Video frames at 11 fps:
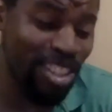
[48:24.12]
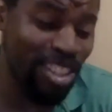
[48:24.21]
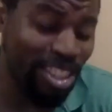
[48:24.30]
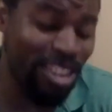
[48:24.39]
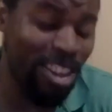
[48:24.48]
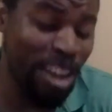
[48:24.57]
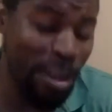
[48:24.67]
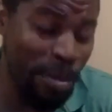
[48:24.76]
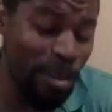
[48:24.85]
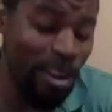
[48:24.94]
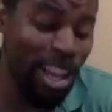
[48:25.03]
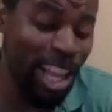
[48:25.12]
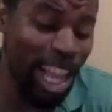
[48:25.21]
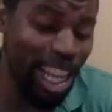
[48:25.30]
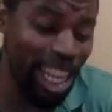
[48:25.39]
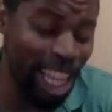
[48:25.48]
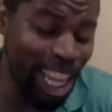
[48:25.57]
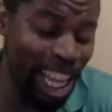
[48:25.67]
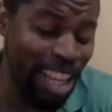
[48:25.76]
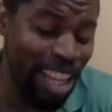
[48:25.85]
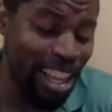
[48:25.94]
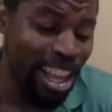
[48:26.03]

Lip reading: Strong point indeed.